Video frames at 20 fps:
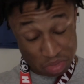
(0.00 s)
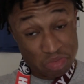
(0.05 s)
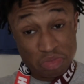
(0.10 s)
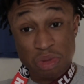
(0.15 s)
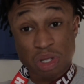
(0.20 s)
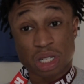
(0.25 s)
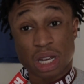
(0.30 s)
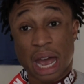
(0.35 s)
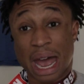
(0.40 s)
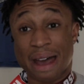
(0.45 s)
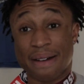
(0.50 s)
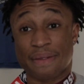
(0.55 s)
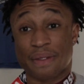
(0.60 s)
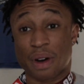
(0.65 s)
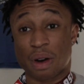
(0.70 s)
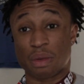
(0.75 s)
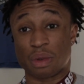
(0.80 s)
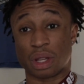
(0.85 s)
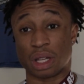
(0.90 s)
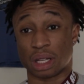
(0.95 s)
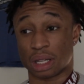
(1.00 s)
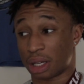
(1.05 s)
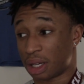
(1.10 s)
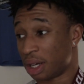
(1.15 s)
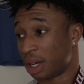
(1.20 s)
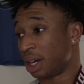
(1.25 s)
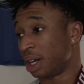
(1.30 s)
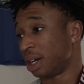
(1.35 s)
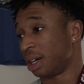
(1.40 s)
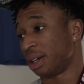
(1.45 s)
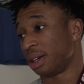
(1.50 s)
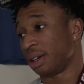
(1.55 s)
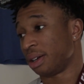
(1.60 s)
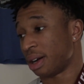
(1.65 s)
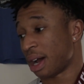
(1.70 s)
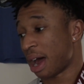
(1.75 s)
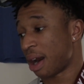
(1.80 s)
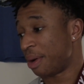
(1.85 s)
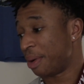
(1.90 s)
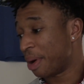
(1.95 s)
just gonna have fun with it.
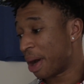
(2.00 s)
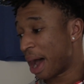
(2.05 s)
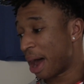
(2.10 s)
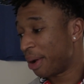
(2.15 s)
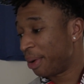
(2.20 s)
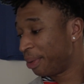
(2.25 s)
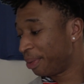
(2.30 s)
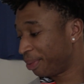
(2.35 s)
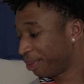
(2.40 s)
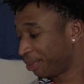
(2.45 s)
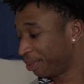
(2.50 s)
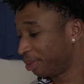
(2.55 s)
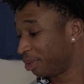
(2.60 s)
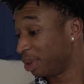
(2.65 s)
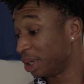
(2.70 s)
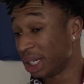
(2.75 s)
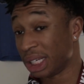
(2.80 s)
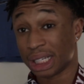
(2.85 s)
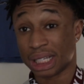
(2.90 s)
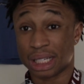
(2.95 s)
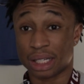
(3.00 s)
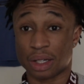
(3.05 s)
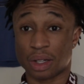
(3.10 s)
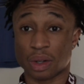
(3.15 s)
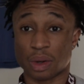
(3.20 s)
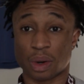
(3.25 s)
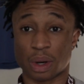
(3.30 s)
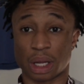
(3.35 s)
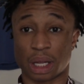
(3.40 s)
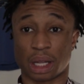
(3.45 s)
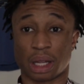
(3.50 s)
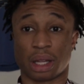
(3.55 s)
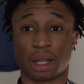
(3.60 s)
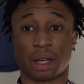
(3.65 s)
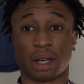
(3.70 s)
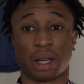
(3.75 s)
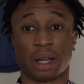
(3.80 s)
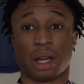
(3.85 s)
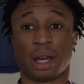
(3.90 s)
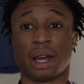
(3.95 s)
I don't really do it.
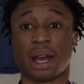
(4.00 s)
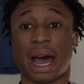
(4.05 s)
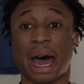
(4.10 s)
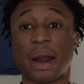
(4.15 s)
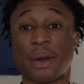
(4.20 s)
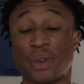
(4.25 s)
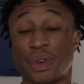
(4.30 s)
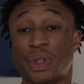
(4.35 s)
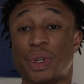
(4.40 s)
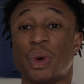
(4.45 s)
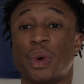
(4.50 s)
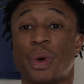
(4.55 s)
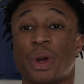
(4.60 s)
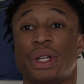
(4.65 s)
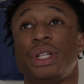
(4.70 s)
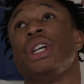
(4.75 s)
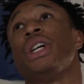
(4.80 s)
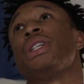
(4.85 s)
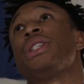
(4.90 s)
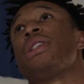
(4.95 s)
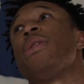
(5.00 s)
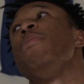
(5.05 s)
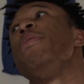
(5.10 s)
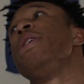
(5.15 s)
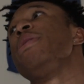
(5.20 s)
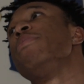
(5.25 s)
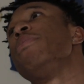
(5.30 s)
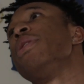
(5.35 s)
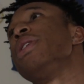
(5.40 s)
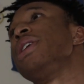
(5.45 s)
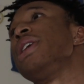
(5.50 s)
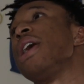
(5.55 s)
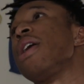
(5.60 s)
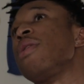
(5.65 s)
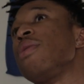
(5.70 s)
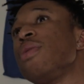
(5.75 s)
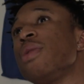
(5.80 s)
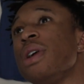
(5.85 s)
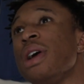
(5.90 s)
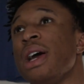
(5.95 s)
I don't do it just to make money. I
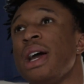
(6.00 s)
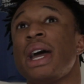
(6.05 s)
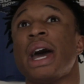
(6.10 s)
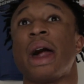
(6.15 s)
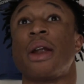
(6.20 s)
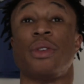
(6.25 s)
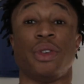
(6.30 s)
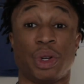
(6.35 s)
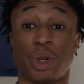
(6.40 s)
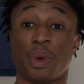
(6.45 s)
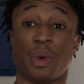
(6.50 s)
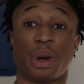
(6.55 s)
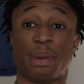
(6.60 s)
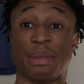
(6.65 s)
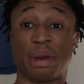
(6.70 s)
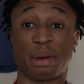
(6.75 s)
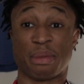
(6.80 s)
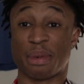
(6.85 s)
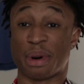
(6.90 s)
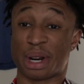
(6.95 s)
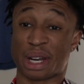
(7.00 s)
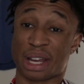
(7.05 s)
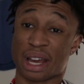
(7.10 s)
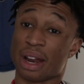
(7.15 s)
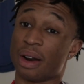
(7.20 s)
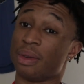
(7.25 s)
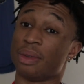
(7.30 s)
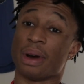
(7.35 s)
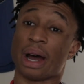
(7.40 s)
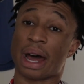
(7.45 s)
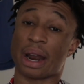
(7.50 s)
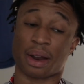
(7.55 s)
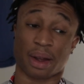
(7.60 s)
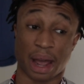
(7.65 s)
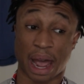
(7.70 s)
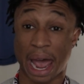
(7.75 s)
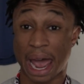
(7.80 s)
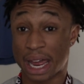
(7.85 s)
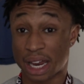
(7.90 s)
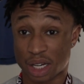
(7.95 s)
don't do it to make money.
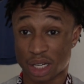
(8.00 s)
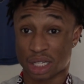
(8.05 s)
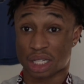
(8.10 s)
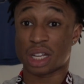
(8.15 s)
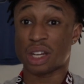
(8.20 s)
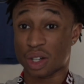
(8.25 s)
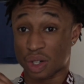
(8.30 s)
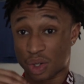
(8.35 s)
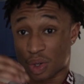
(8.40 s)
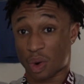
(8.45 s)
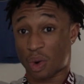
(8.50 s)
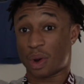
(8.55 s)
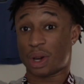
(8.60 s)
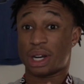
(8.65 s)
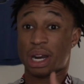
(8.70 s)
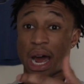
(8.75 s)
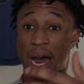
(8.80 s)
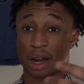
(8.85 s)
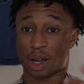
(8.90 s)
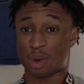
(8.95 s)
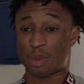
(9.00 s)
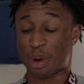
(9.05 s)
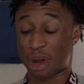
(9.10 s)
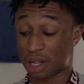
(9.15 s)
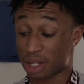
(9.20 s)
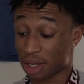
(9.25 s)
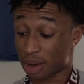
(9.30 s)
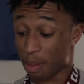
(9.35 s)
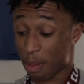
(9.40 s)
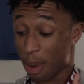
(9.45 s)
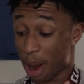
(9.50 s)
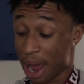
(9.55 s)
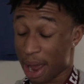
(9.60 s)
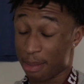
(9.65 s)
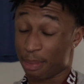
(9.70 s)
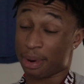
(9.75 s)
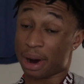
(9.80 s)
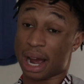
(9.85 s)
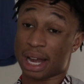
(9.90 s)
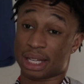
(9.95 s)
I just enjoy documenting my
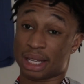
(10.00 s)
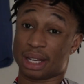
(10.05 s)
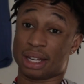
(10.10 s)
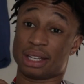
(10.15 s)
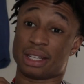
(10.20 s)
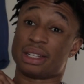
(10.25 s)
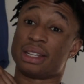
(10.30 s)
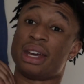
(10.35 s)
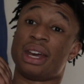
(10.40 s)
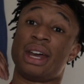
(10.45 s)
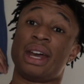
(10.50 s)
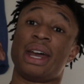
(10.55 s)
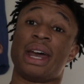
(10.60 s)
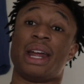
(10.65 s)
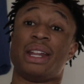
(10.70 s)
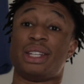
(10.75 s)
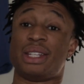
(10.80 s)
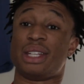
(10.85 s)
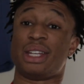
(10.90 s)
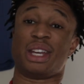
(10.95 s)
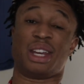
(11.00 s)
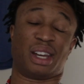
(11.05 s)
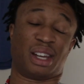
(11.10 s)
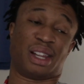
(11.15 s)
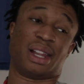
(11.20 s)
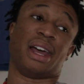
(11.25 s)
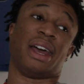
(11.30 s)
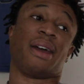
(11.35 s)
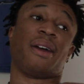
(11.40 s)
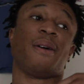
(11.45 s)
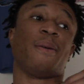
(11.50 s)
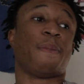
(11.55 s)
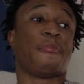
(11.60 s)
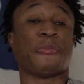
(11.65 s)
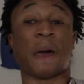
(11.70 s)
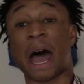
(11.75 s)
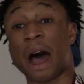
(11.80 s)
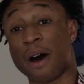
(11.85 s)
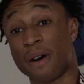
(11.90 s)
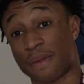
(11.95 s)
process and seeing like
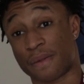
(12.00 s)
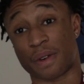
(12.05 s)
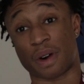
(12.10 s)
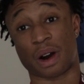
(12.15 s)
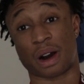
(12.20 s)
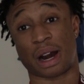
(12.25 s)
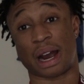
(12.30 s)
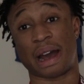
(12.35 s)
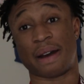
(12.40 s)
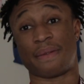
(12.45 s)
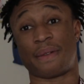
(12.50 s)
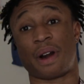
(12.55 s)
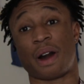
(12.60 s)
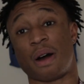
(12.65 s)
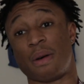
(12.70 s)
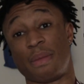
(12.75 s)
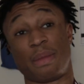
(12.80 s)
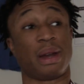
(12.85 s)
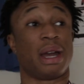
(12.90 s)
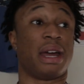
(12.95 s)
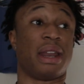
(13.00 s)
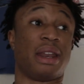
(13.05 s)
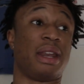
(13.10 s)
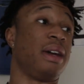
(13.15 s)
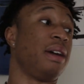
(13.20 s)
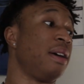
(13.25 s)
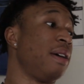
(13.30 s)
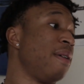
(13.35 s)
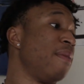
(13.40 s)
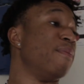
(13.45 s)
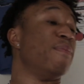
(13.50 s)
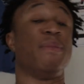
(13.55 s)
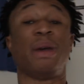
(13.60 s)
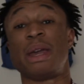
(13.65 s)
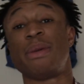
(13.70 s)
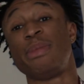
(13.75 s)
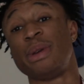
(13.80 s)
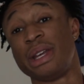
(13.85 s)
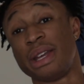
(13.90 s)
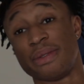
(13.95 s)
how far I've come, and
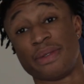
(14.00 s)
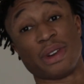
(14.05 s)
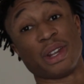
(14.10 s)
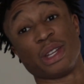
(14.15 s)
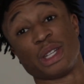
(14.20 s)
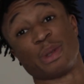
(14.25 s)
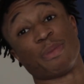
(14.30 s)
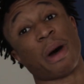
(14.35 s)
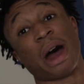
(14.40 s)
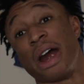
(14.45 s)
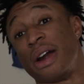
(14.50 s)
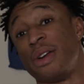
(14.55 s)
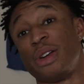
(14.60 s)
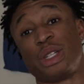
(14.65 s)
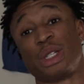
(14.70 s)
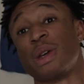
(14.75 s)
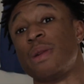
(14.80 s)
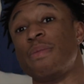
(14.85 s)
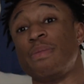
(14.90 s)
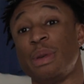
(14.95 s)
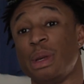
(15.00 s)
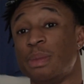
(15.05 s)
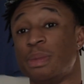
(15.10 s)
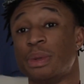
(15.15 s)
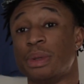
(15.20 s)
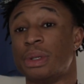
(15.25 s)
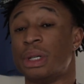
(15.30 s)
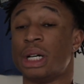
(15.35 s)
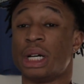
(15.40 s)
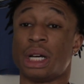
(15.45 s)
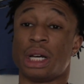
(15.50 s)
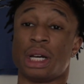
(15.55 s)
maybe even inspiring some people